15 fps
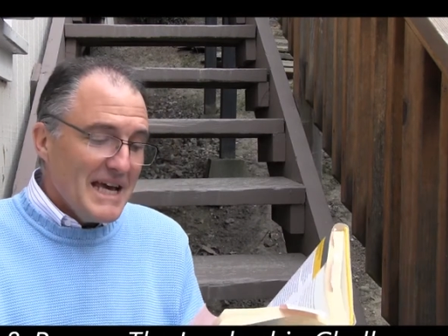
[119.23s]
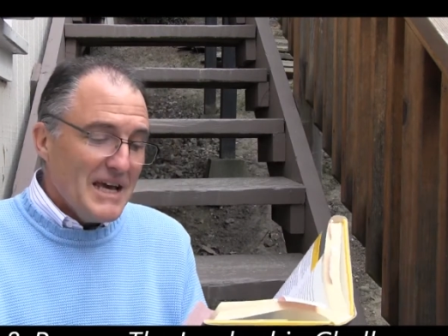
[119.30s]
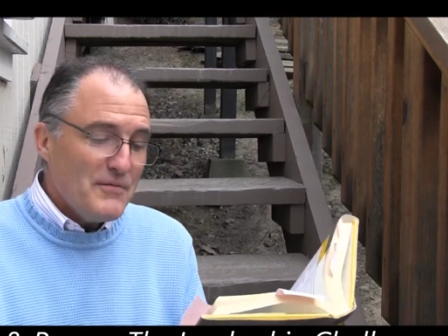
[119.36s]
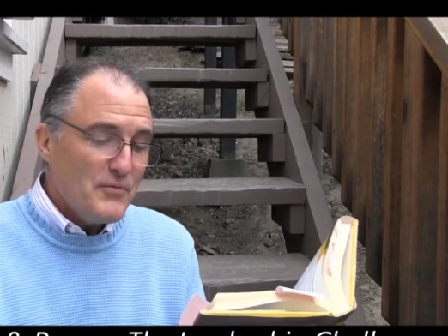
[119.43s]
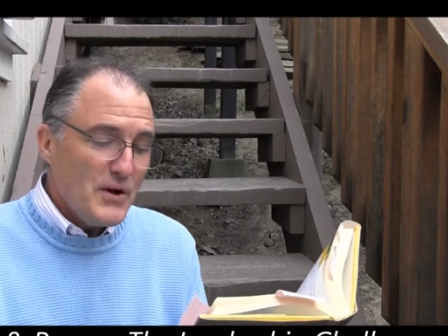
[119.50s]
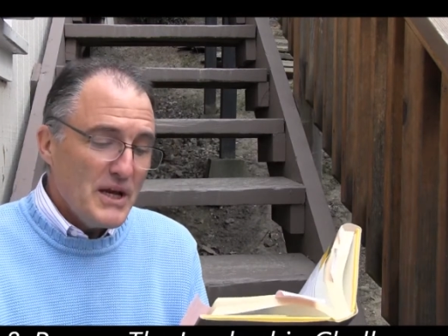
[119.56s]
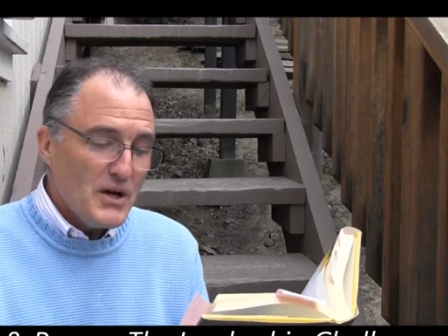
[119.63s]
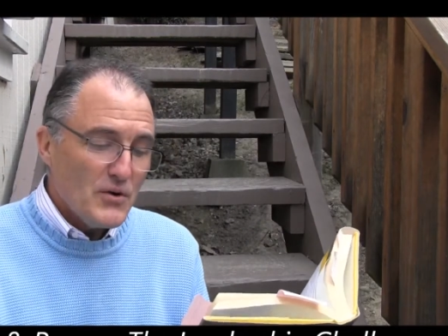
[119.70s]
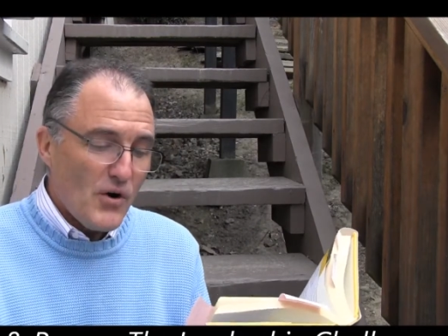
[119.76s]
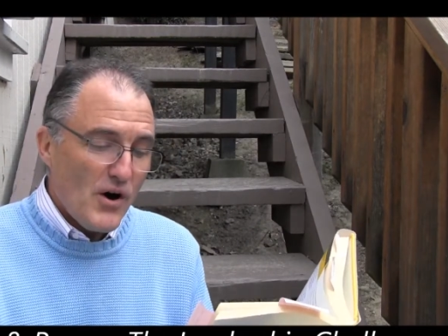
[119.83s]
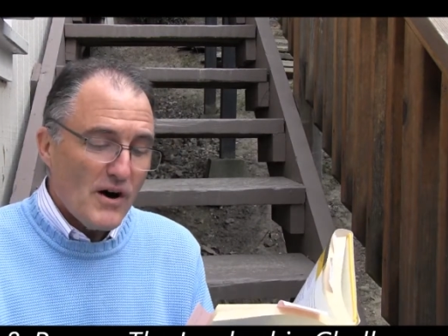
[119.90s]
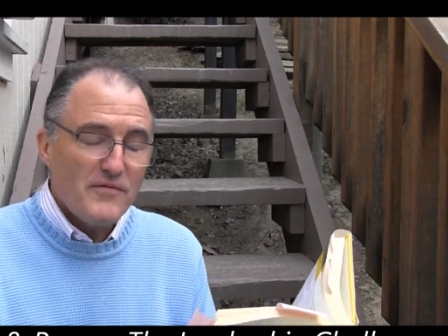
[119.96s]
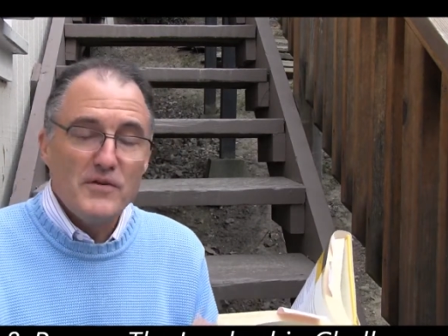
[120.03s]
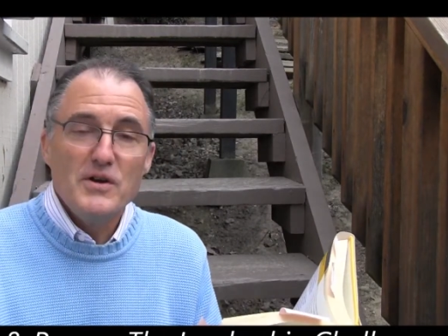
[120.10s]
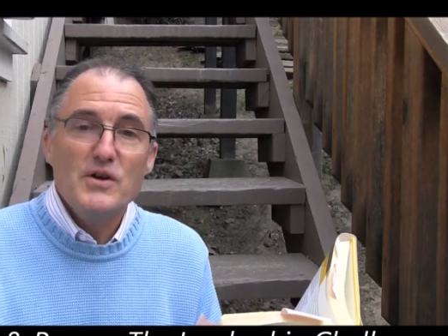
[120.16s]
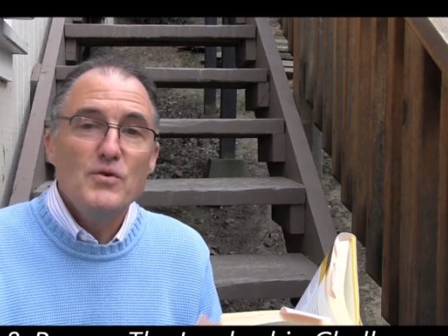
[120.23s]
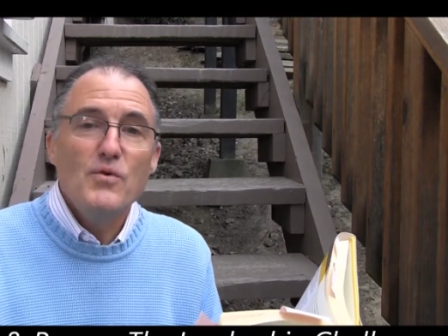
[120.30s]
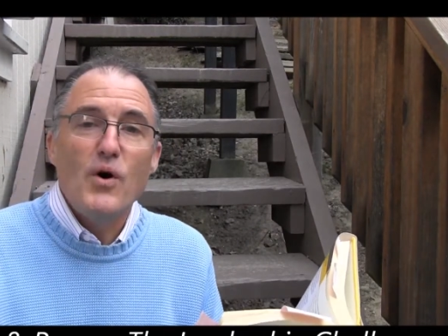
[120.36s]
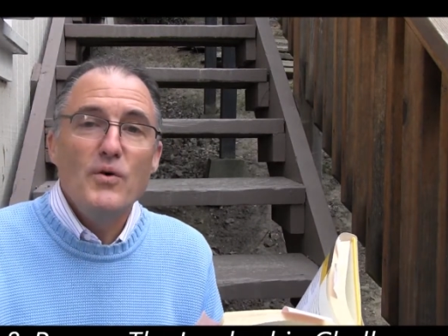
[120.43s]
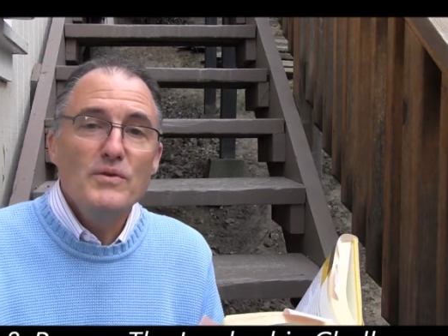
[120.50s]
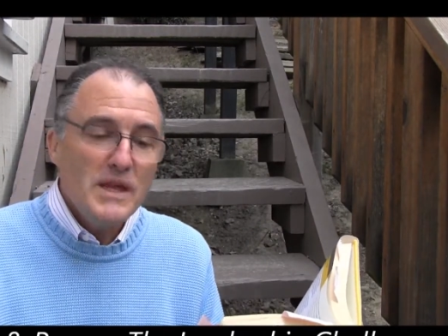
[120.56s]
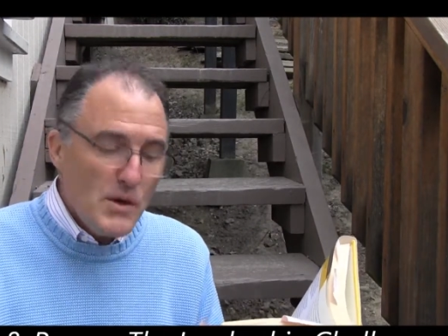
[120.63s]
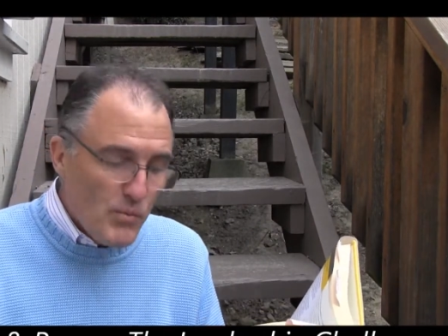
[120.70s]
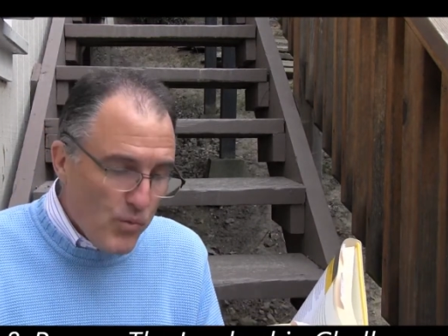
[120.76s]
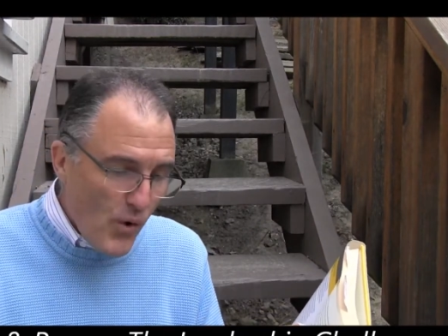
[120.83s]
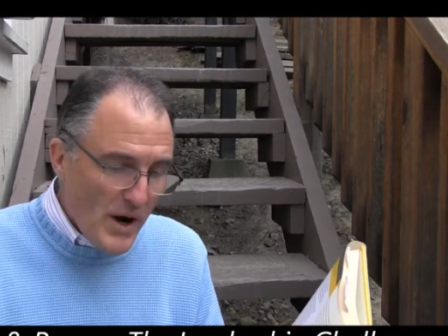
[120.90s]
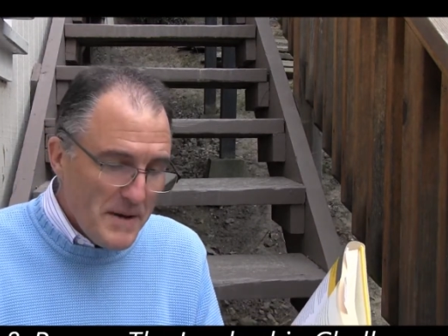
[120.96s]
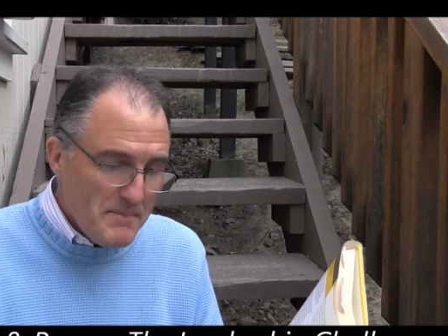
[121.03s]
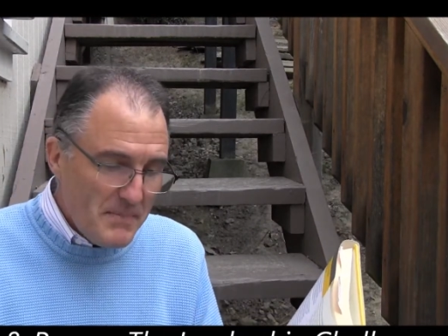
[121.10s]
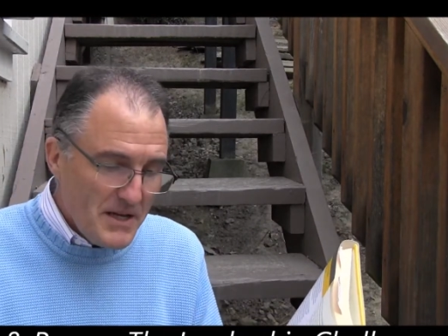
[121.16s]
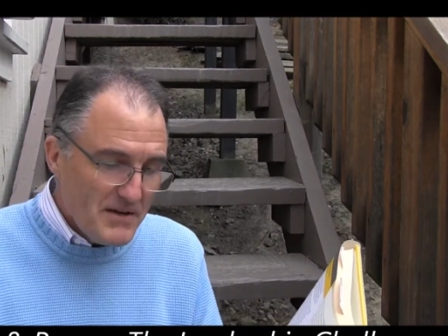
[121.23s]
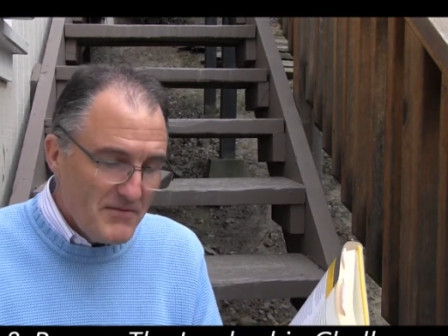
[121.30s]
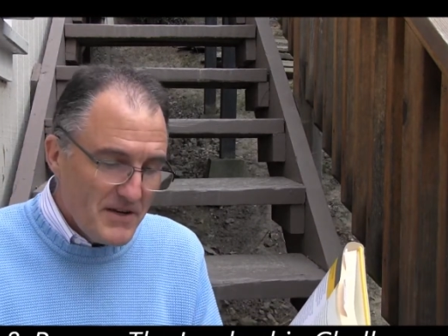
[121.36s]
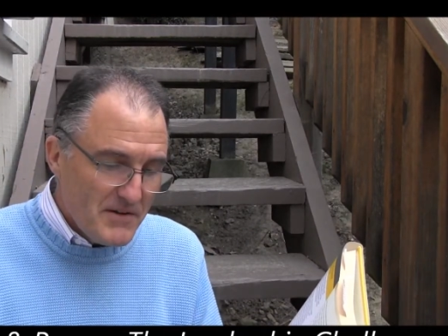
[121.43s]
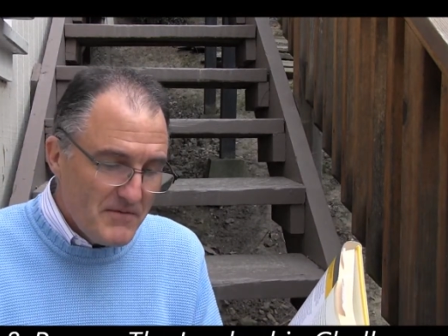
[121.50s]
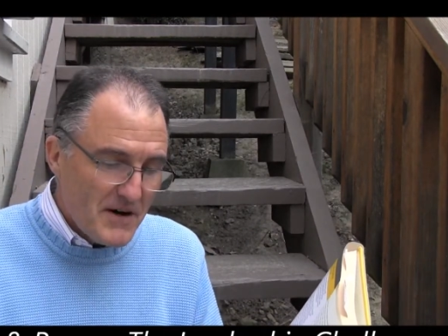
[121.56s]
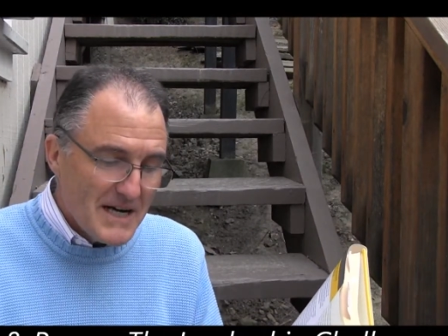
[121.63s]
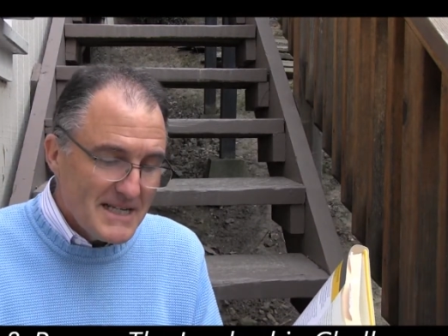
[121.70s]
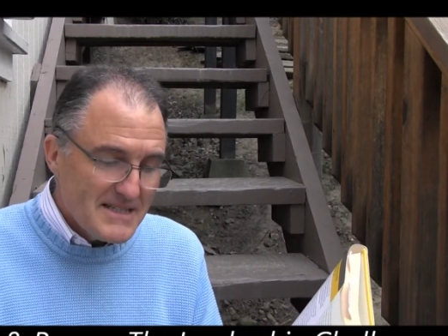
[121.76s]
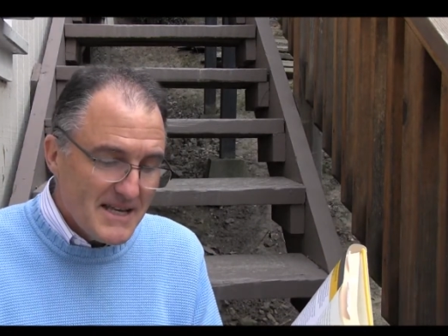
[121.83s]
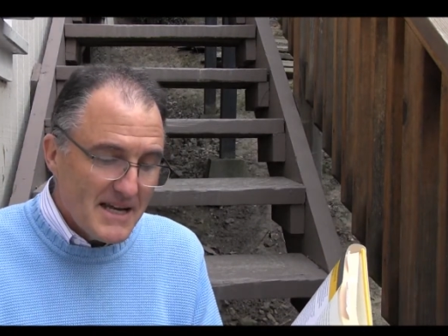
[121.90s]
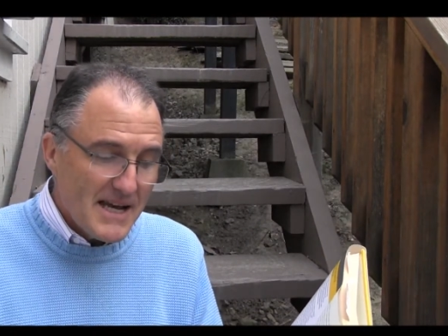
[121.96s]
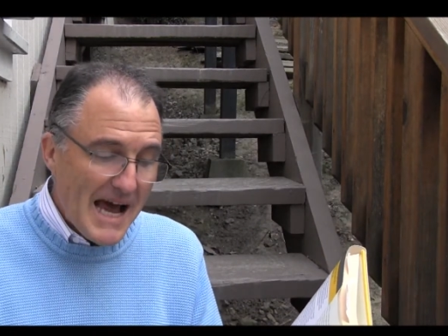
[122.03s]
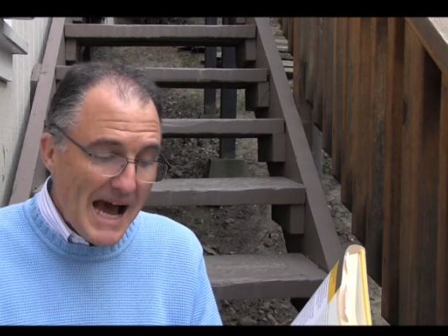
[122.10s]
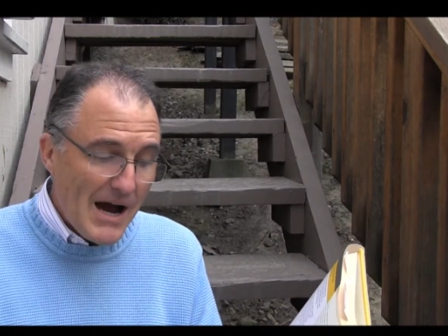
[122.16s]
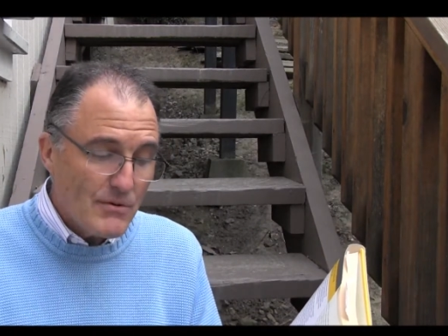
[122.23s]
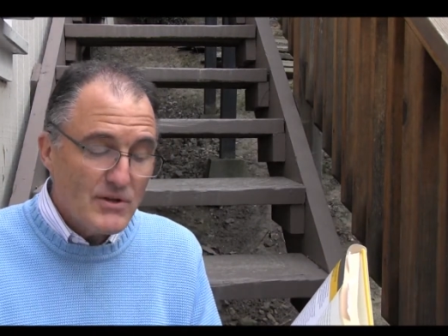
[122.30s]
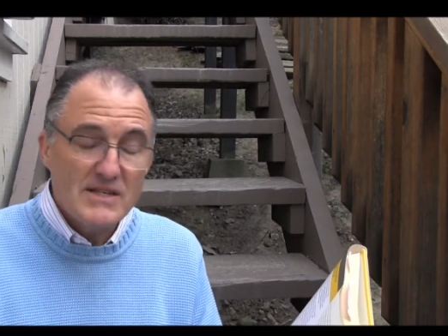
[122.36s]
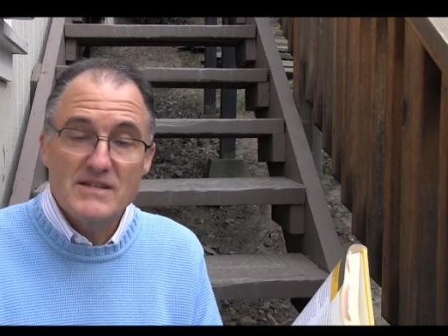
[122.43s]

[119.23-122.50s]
If we could offer you only one bit of advice on how to